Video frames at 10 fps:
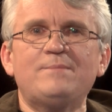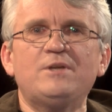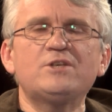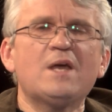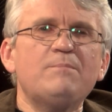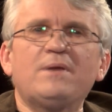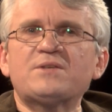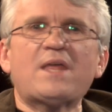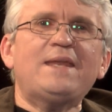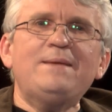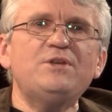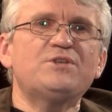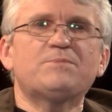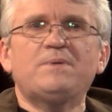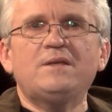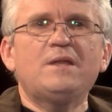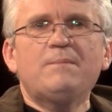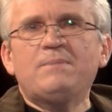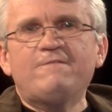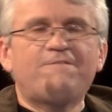image, because that image has
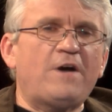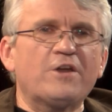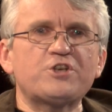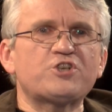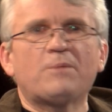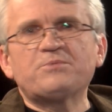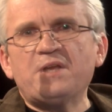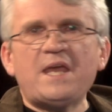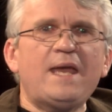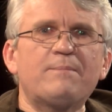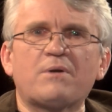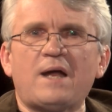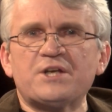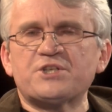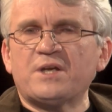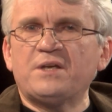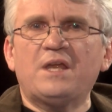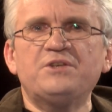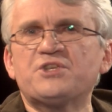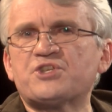been photoshopped and airbrushed
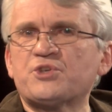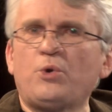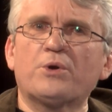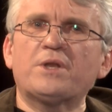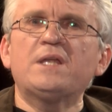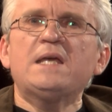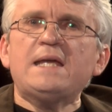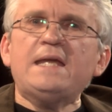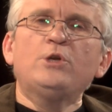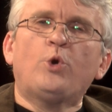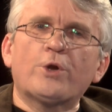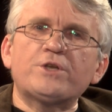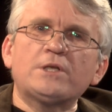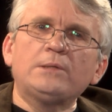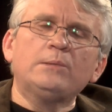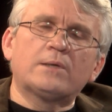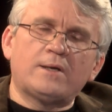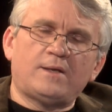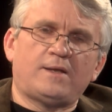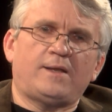and distorted in order to
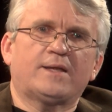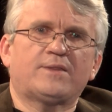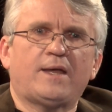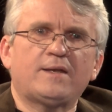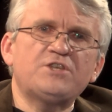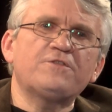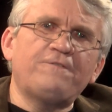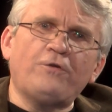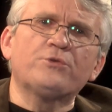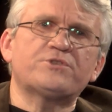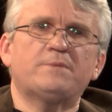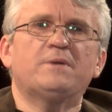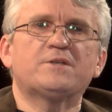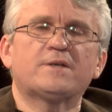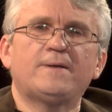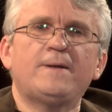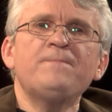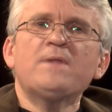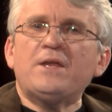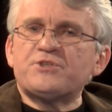look like that. It's a false image.
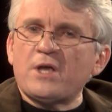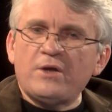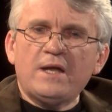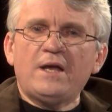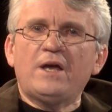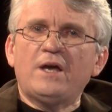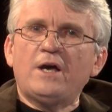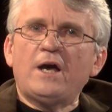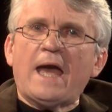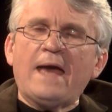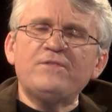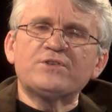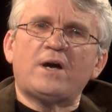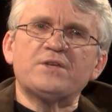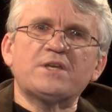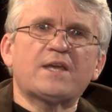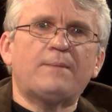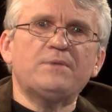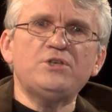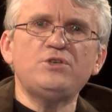And so advertising
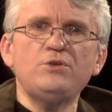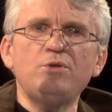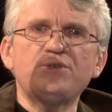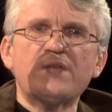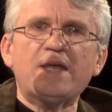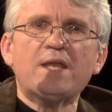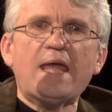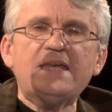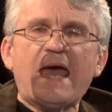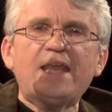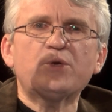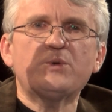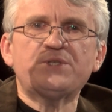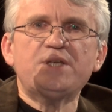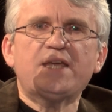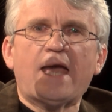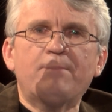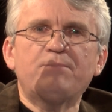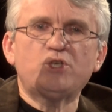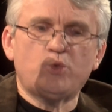companies use that inadequacy
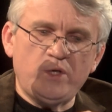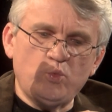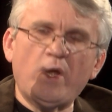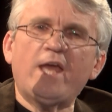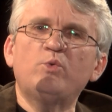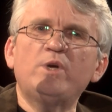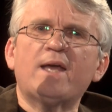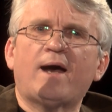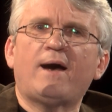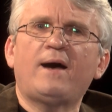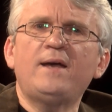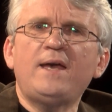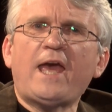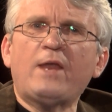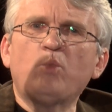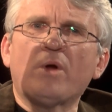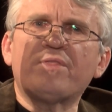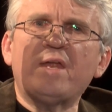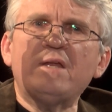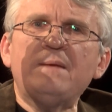gap between where we are and what
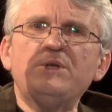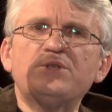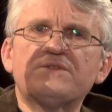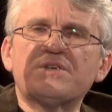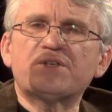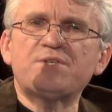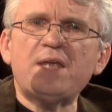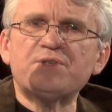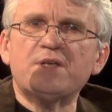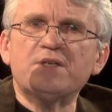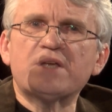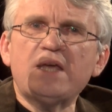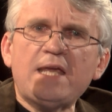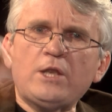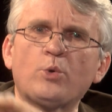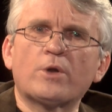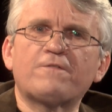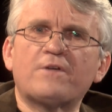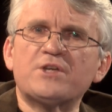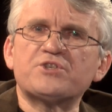their image of success is in order
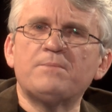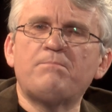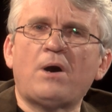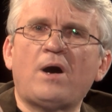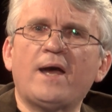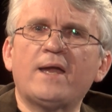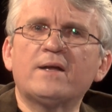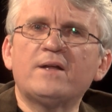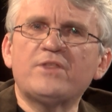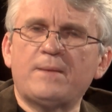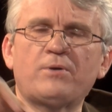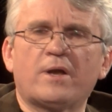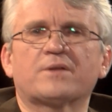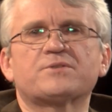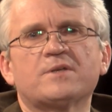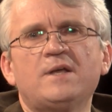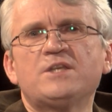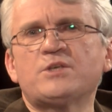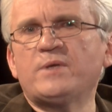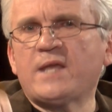for us to buy their products.
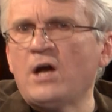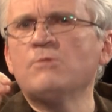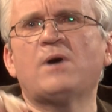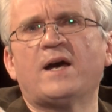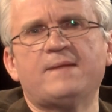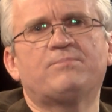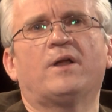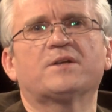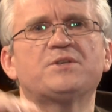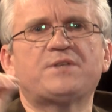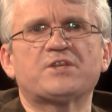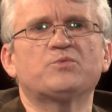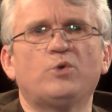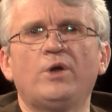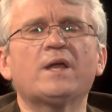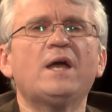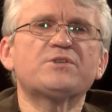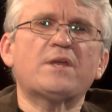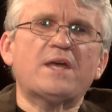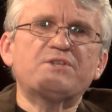So we go and buy their products, it doesn't work,
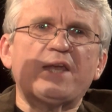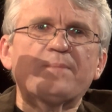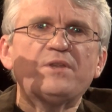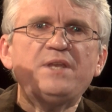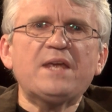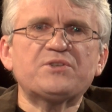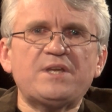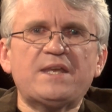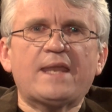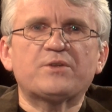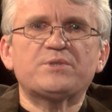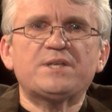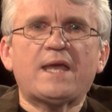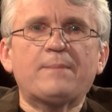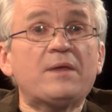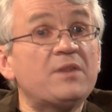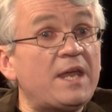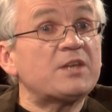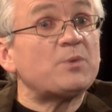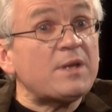so they set up the next inadequacy gap, and the
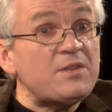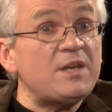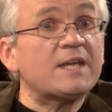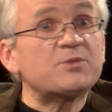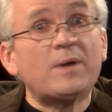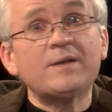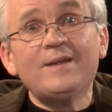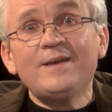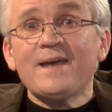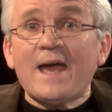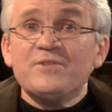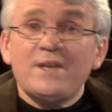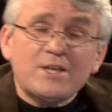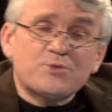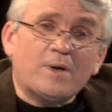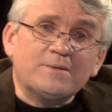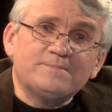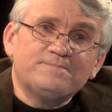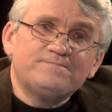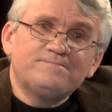next one, and the next one, and the next one.